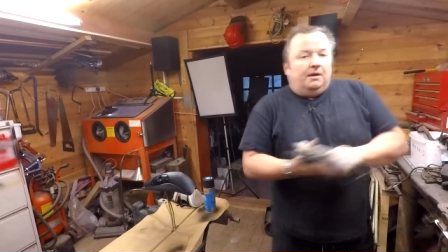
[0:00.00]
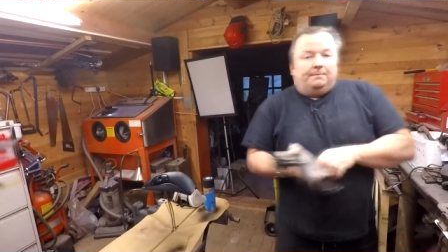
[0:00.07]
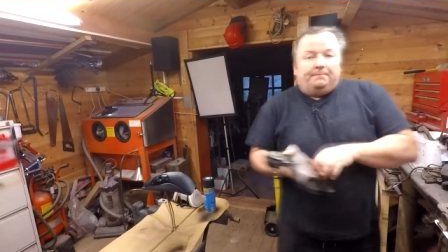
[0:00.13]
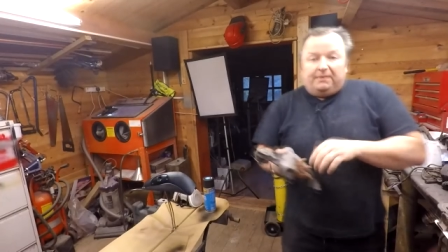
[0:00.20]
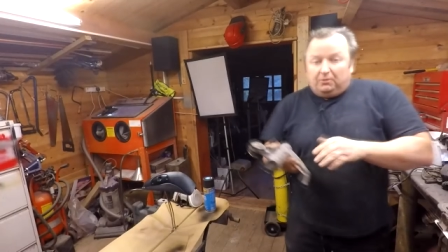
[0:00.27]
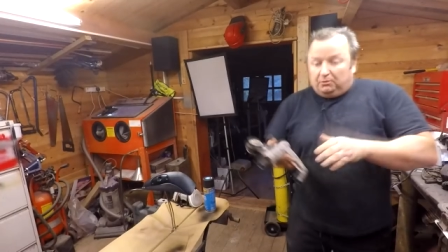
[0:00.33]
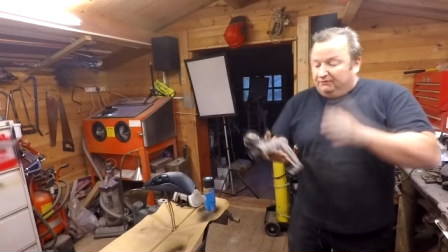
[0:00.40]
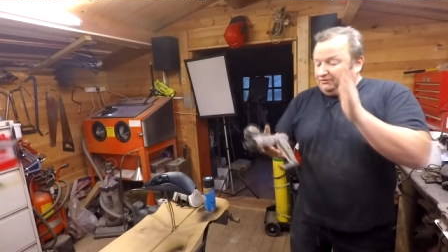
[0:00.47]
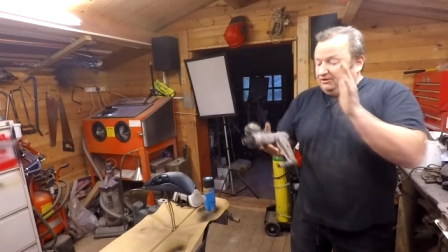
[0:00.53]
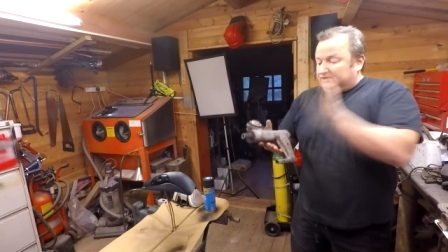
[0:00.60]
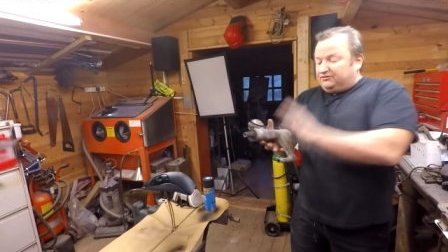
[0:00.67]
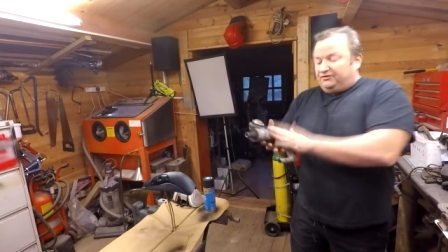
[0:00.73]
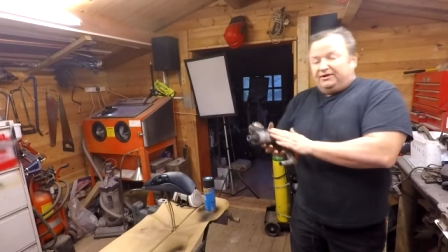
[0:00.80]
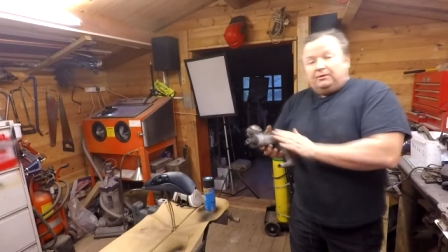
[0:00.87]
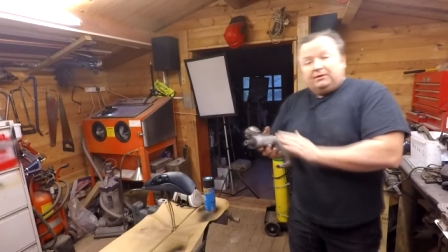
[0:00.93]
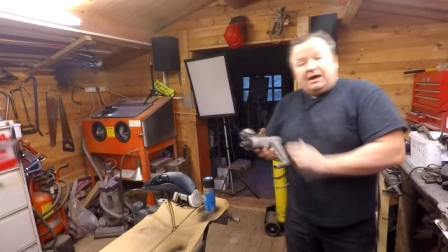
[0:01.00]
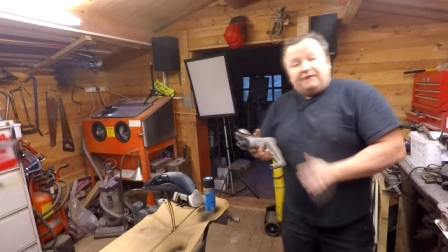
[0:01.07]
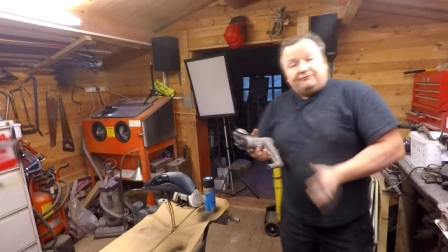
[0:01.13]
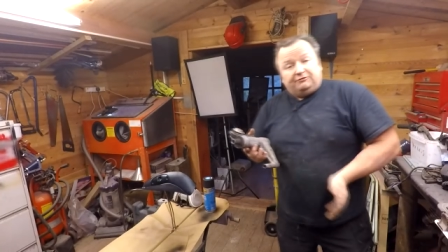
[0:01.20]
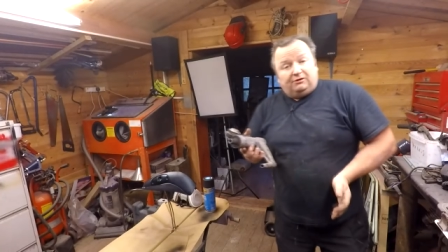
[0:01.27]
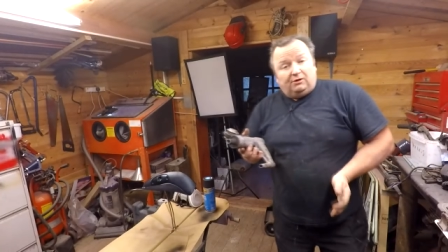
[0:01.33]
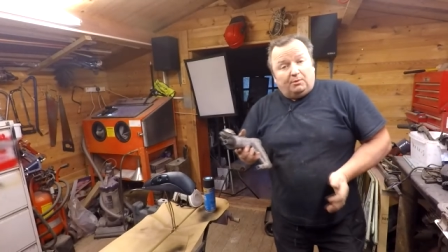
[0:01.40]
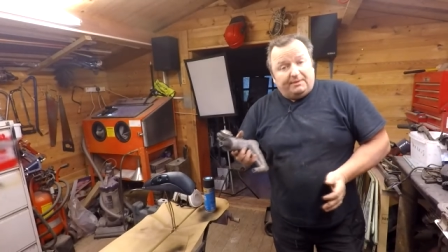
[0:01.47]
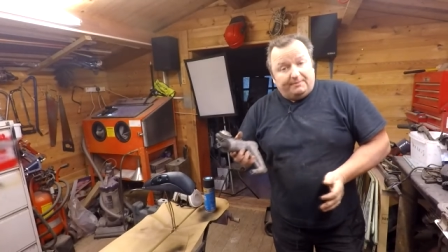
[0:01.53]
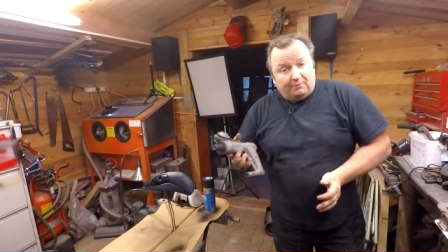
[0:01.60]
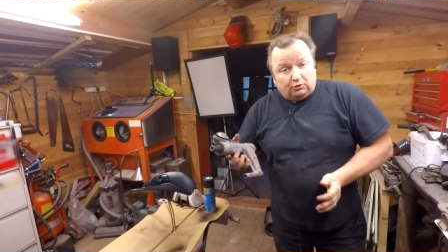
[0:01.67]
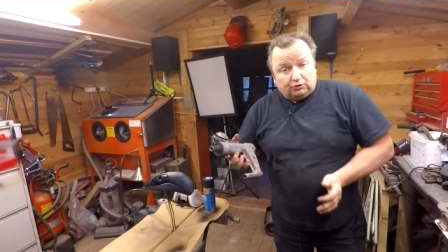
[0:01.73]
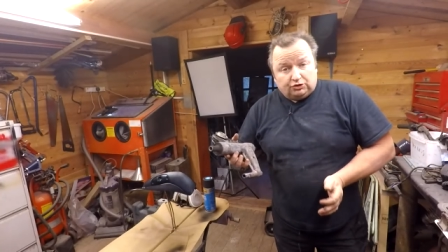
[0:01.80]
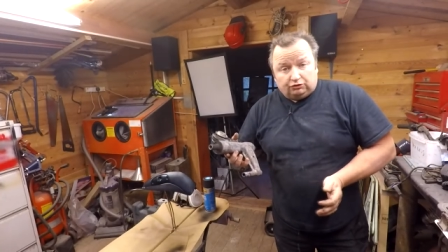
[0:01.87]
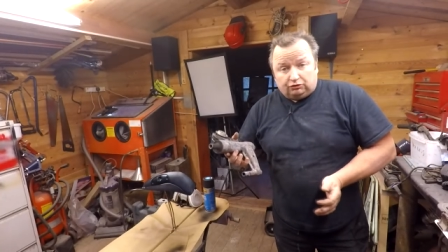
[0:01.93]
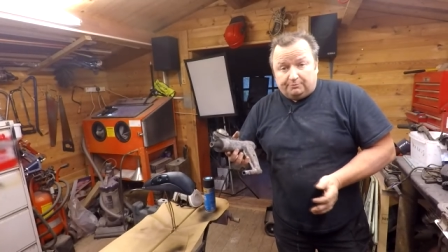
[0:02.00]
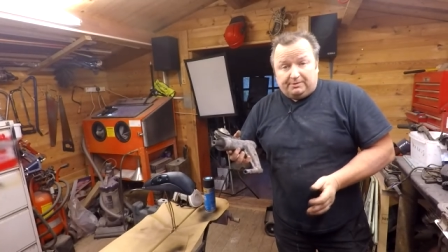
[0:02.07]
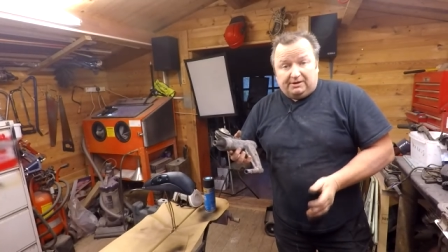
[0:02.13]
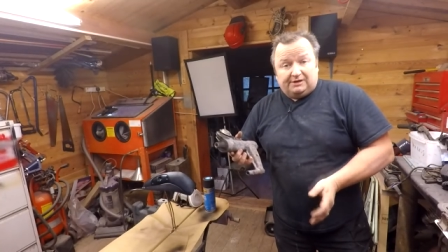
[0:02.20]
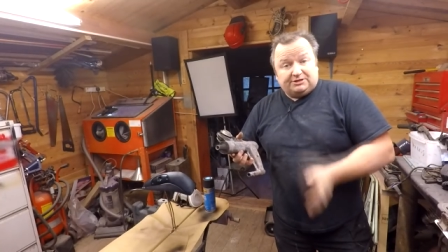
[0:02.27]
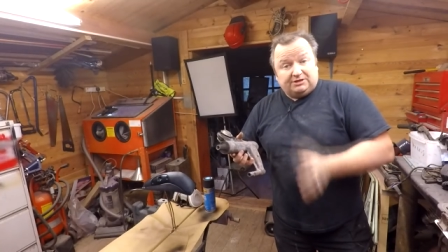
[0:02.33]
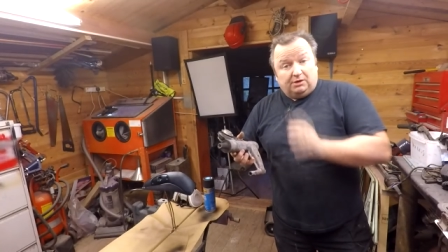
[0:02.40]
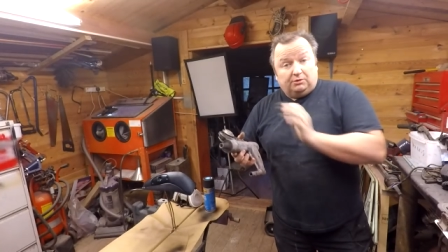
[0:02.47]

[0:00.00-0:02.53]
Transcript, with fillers: but with this thing I'm going for a little bit more durability.